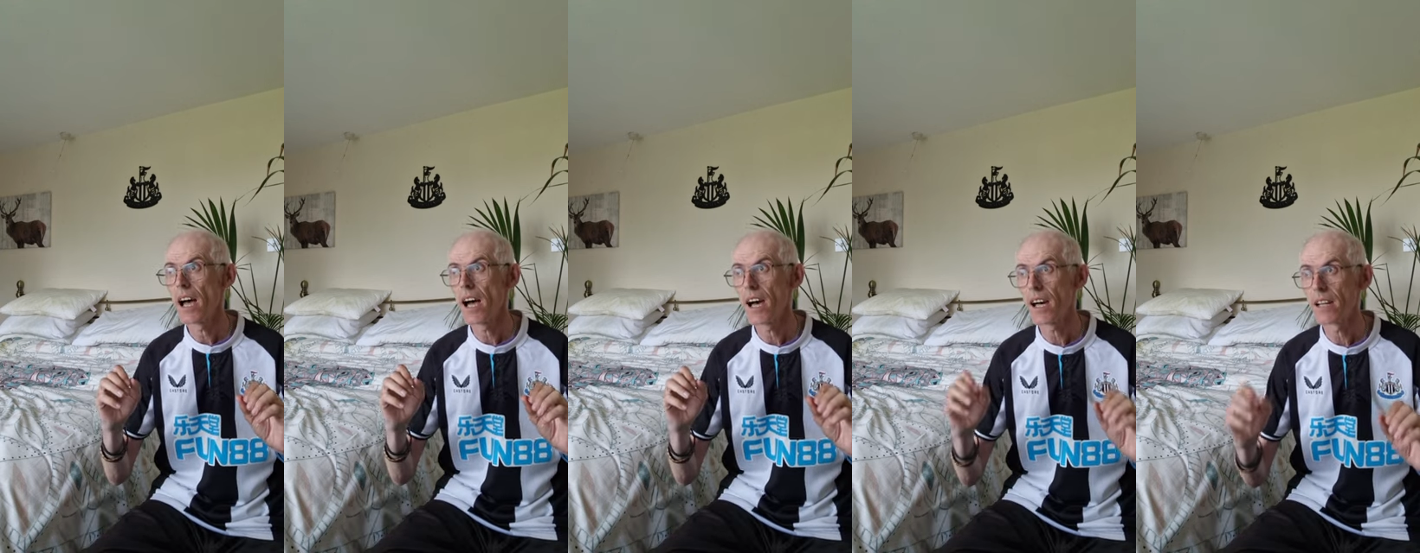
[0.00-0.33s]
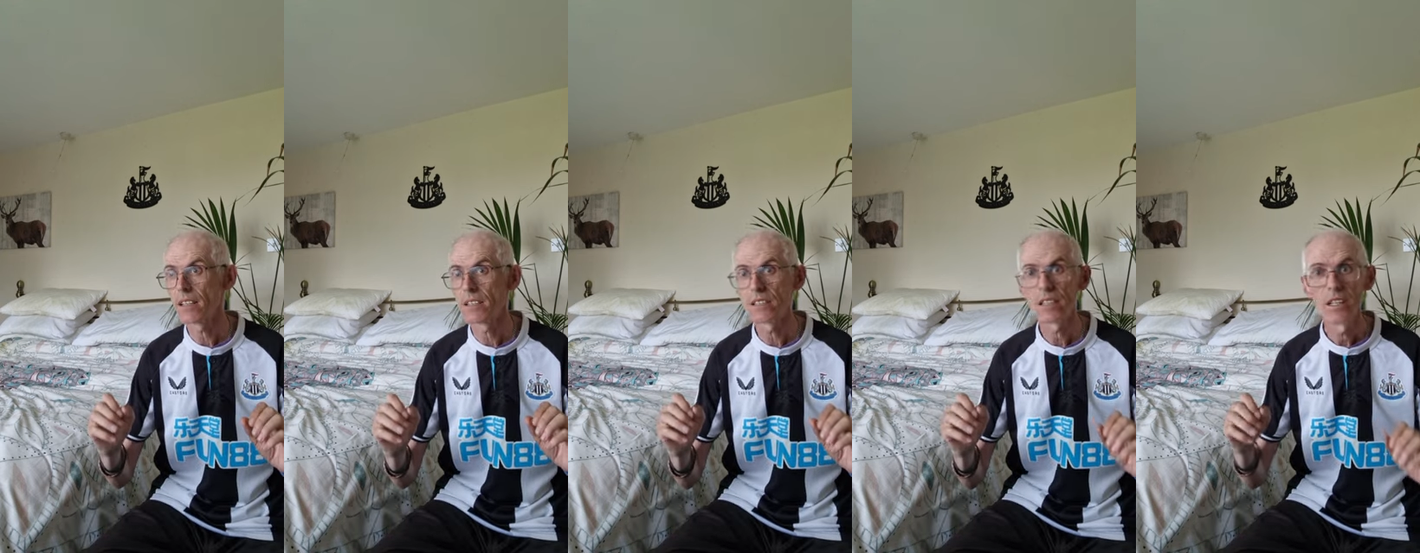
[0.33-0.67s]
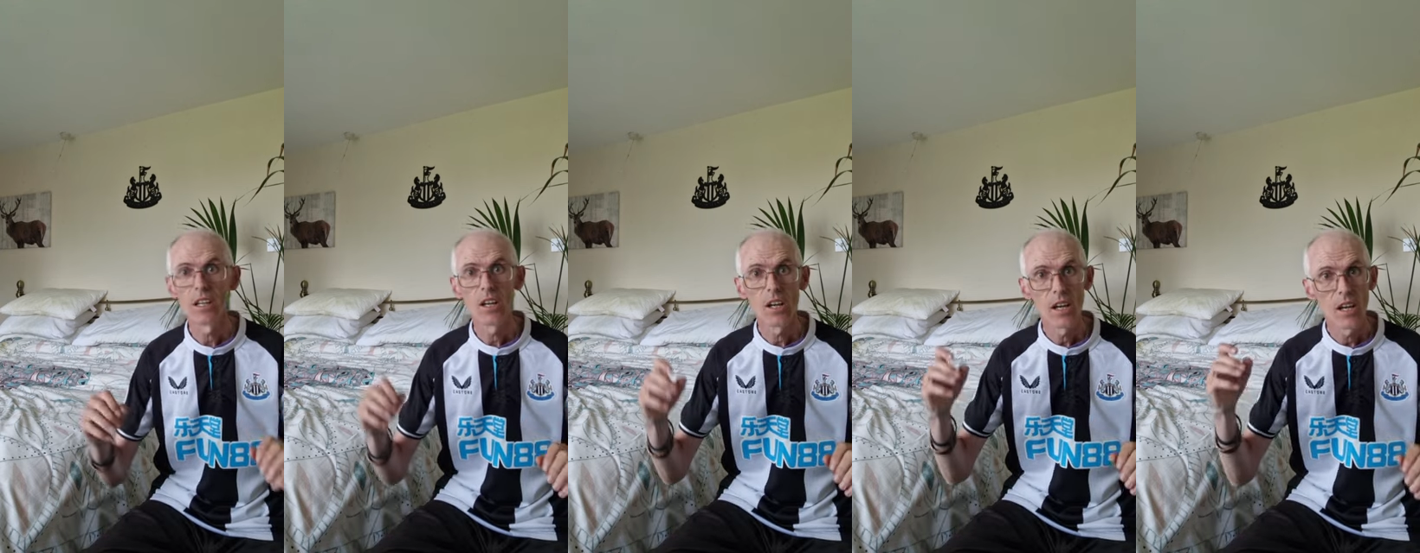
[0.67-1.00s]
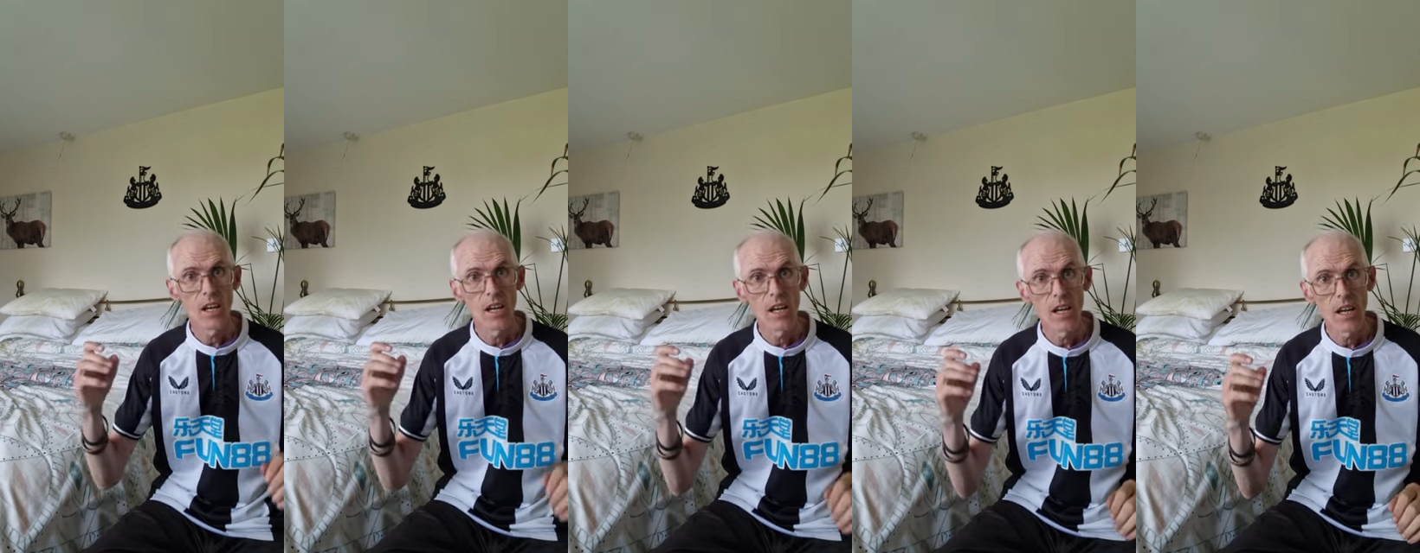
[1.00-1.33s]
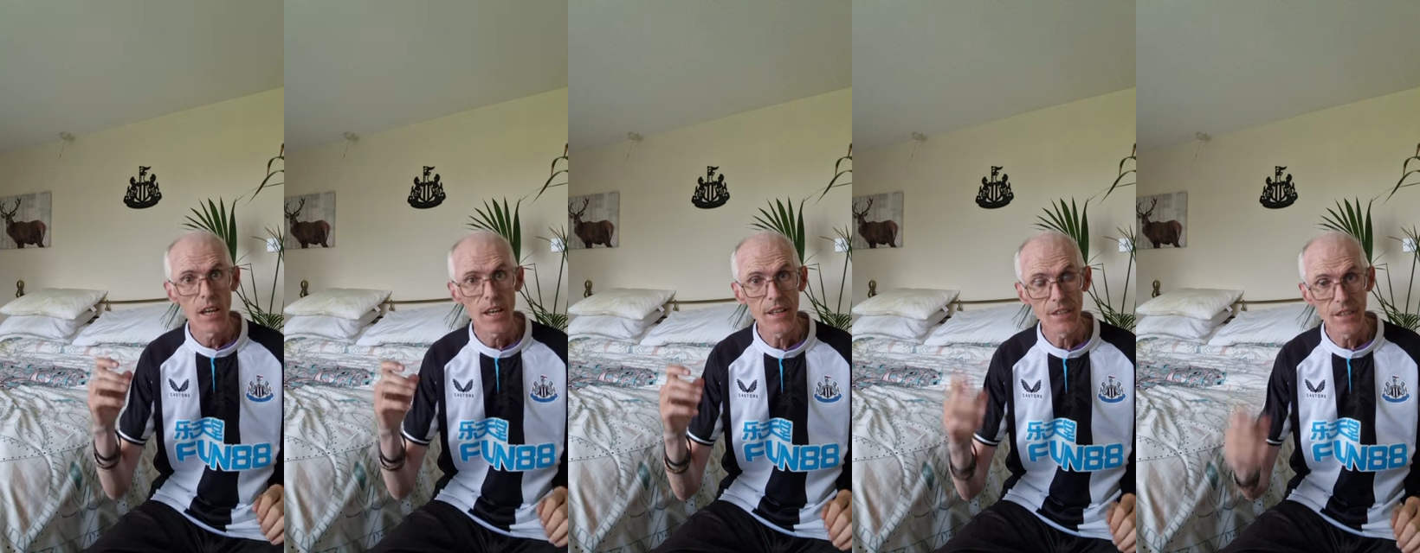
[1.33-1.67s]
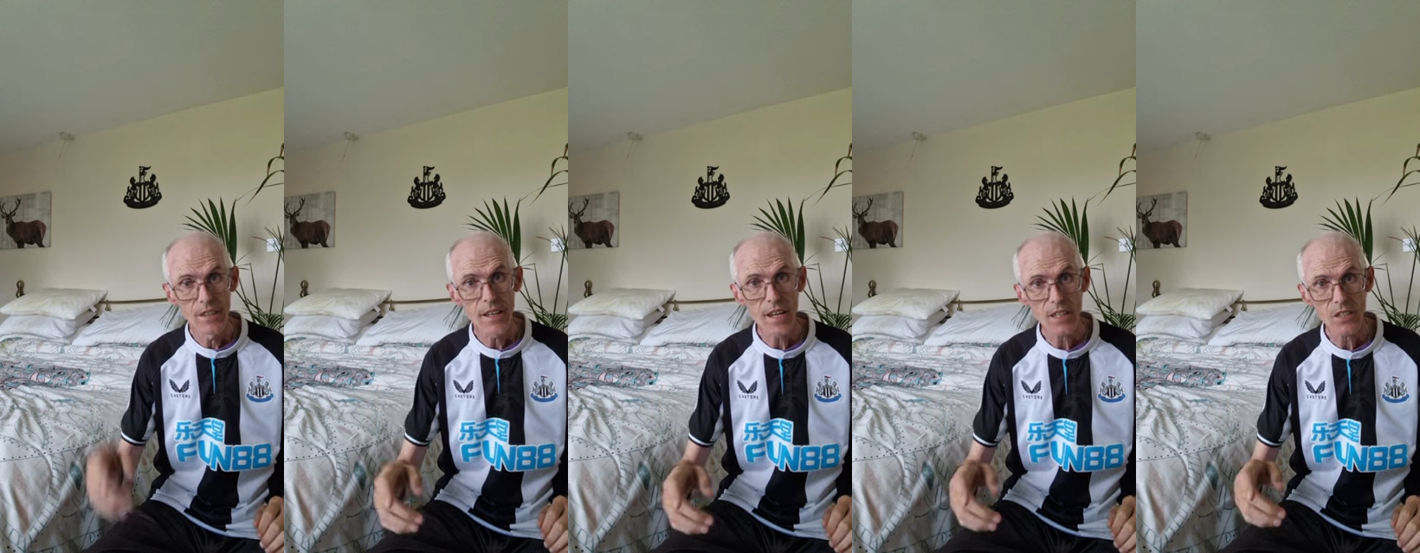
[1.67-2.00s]
And in
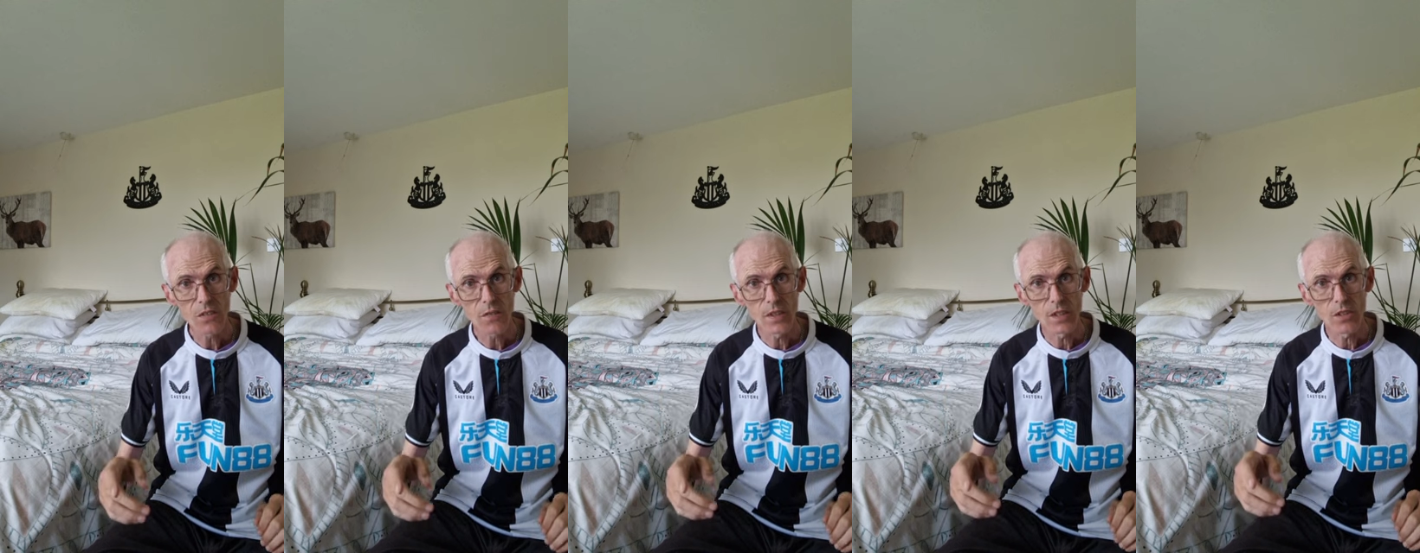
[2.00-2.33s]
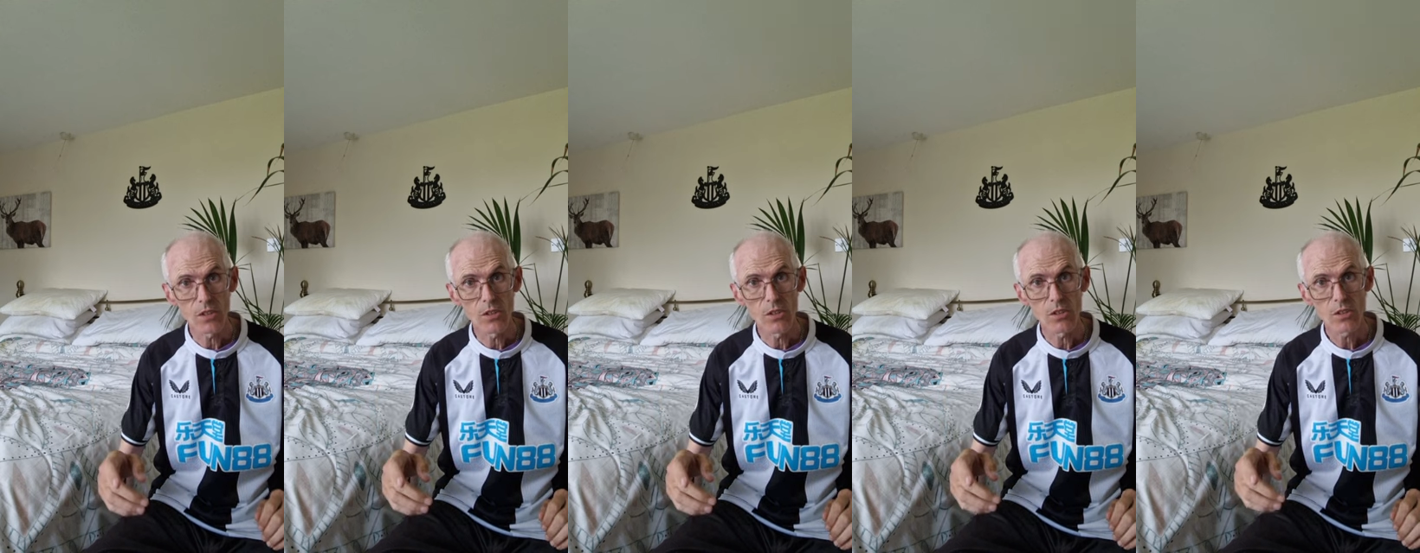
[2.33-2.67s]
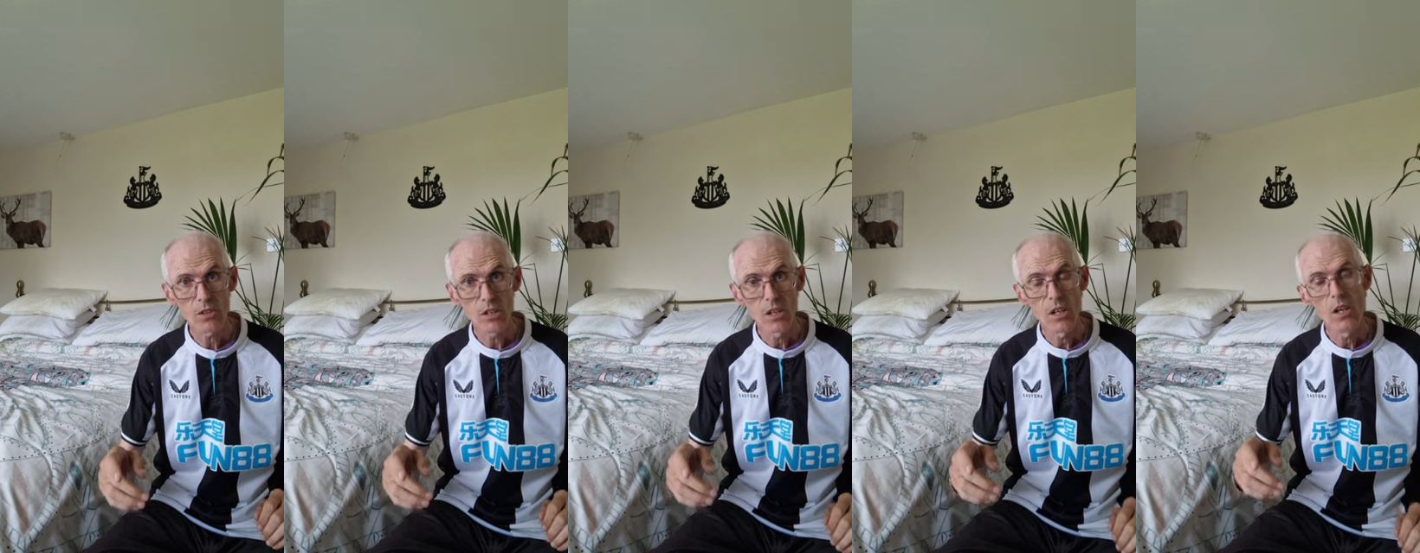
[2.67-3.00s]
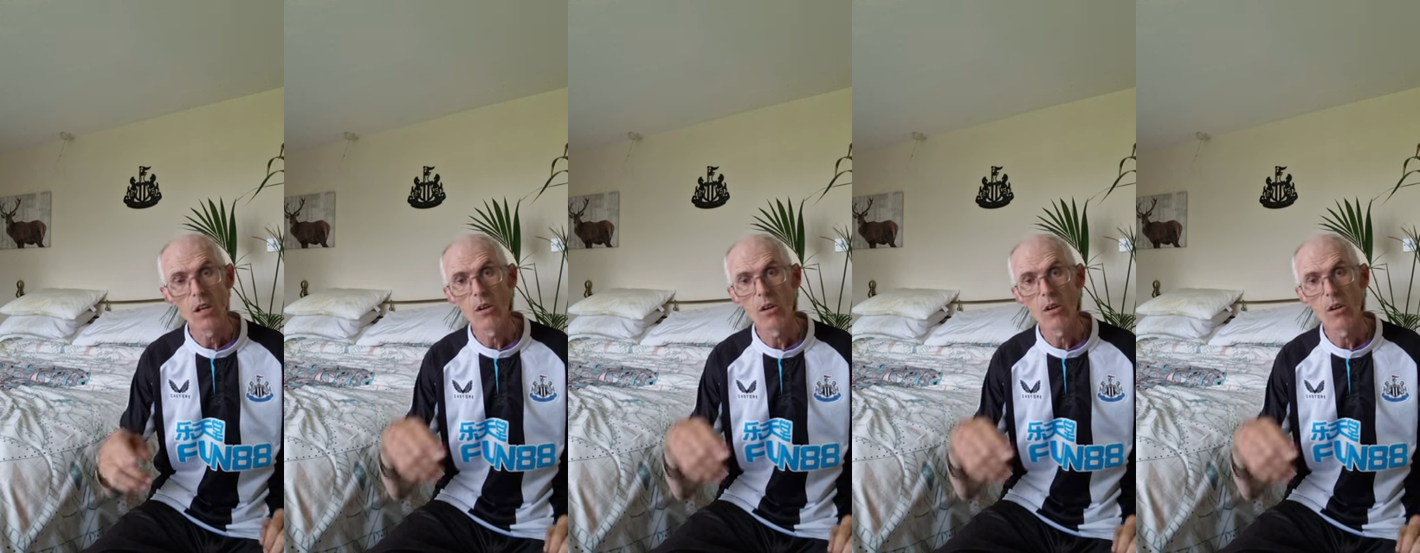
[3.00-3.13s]
the next video,